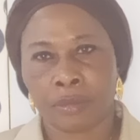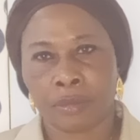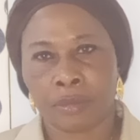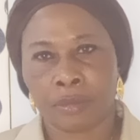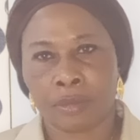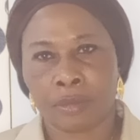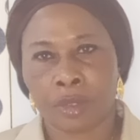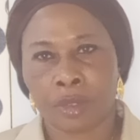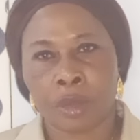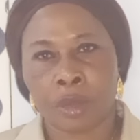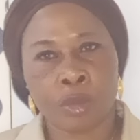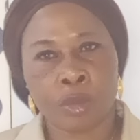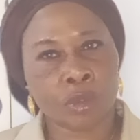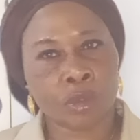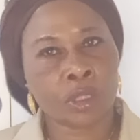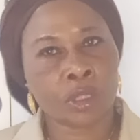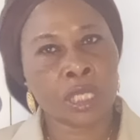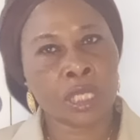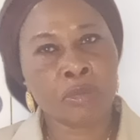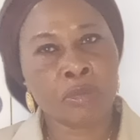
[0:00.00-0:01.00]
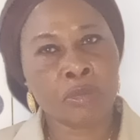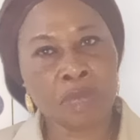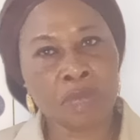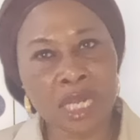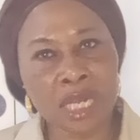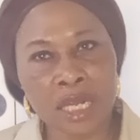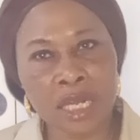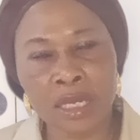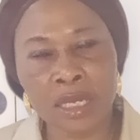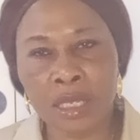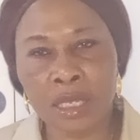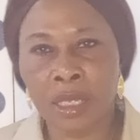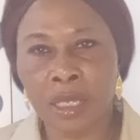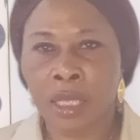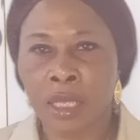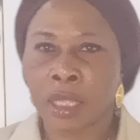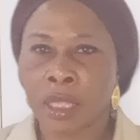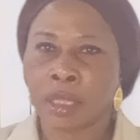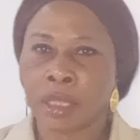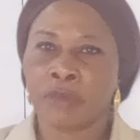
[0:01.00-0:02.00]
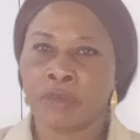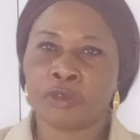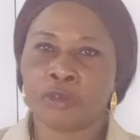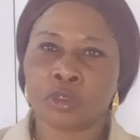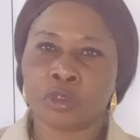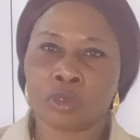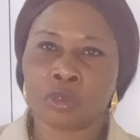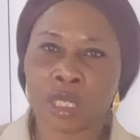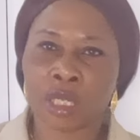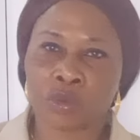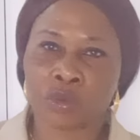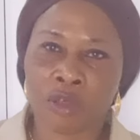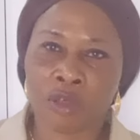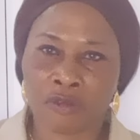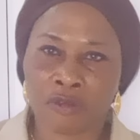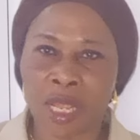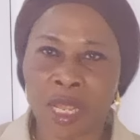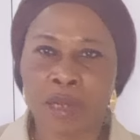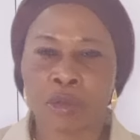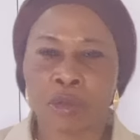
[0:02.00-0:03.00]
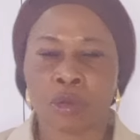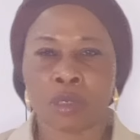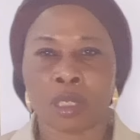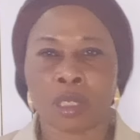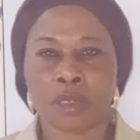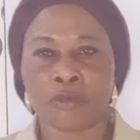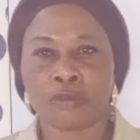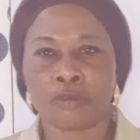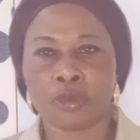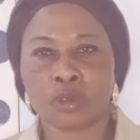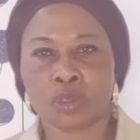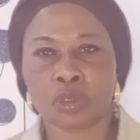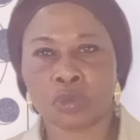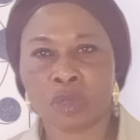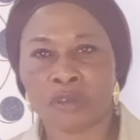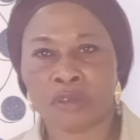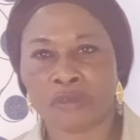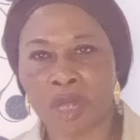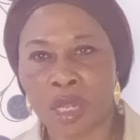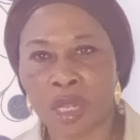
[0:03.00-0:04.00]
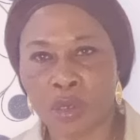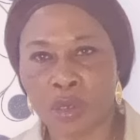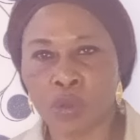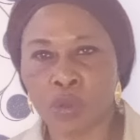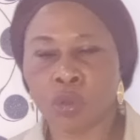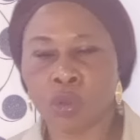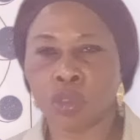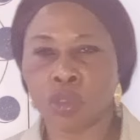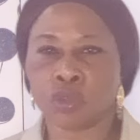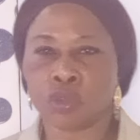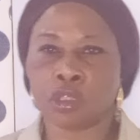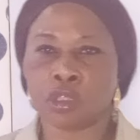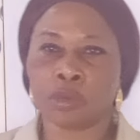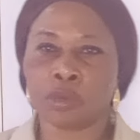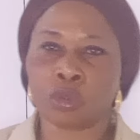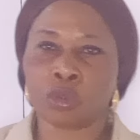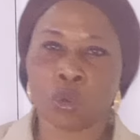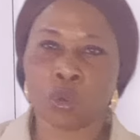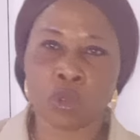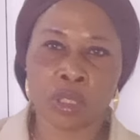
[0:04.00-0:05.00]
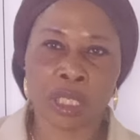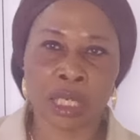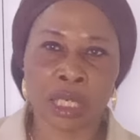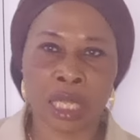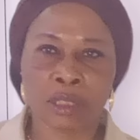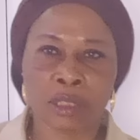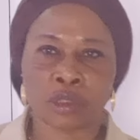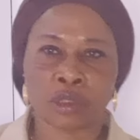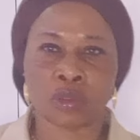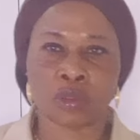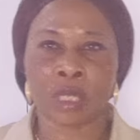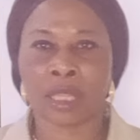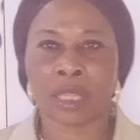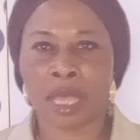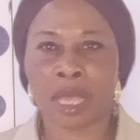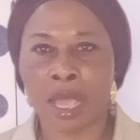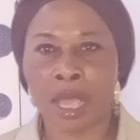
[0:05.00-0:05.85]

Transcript: But immediately the photographs were flying out, the photos were flying out, going to gym, to holding hands together,